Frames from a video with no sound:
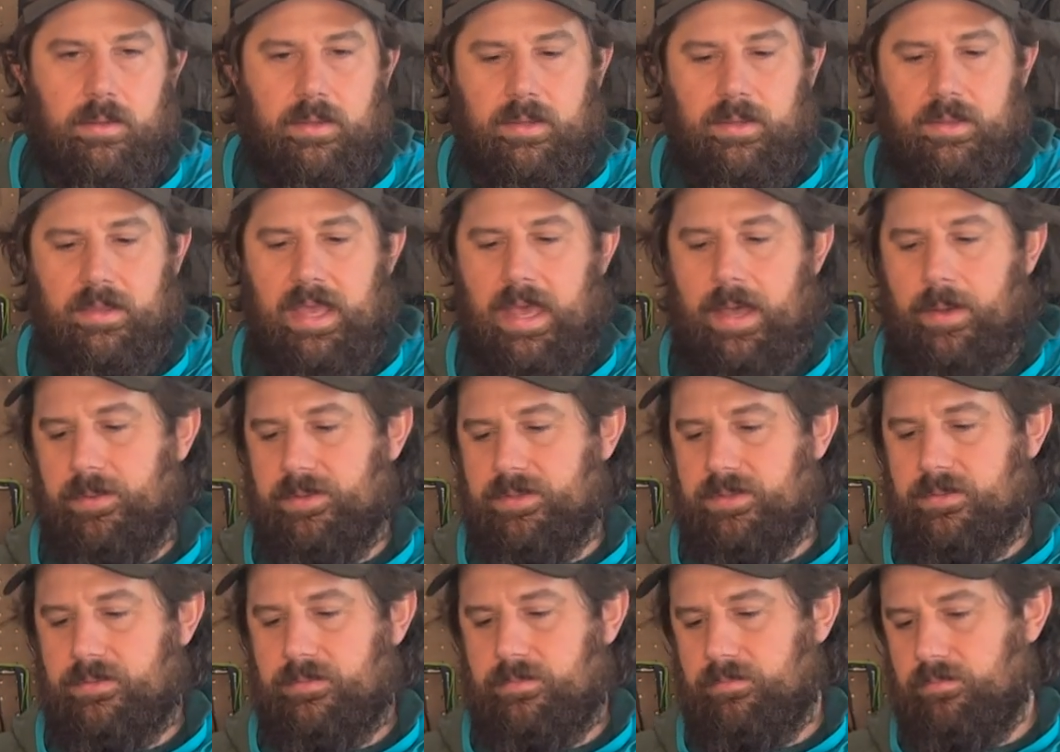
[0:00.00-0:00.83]
that
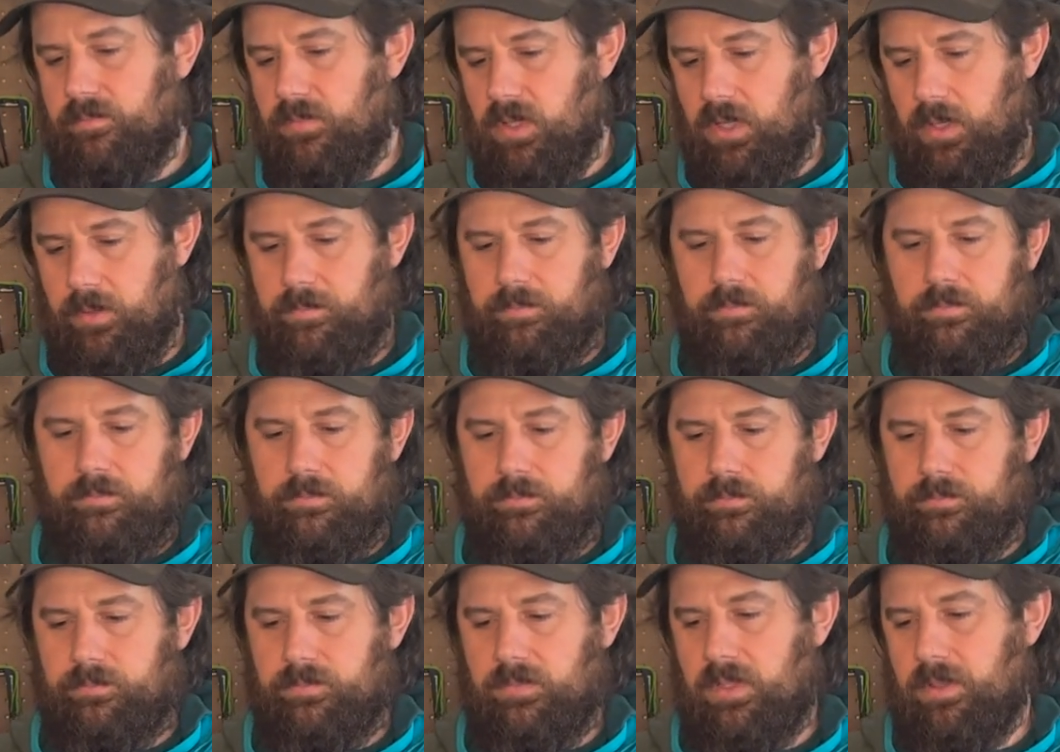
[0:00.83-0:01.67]
was,
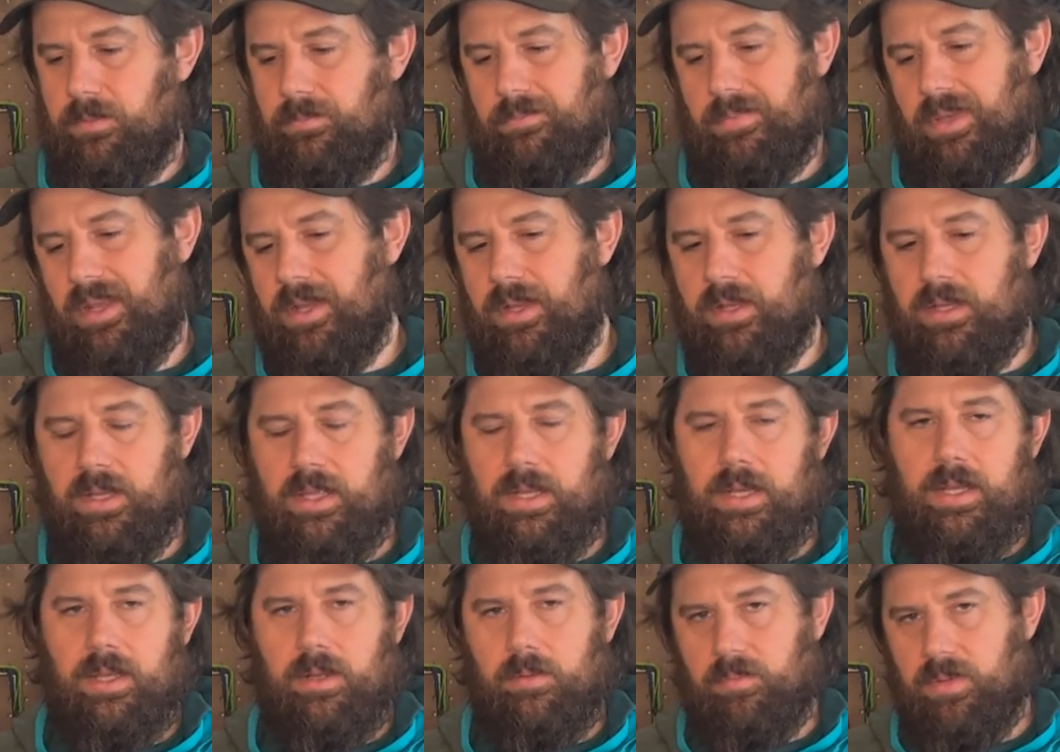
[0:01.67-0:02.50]
I didn't
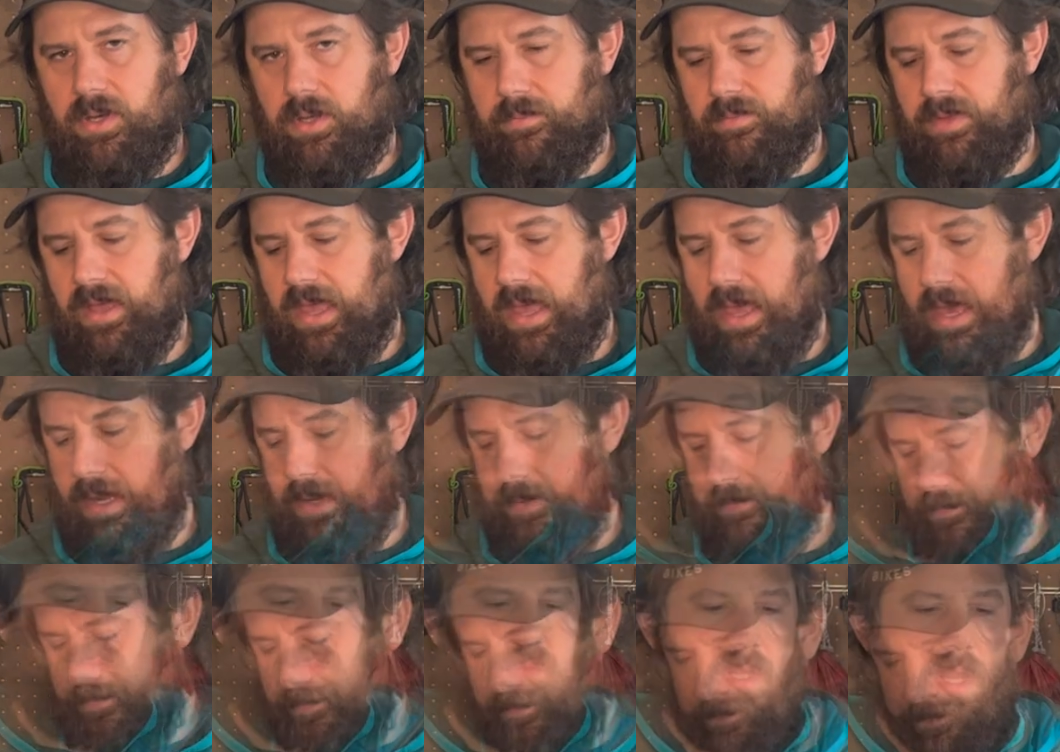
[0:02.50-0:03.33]
need it, but I had it.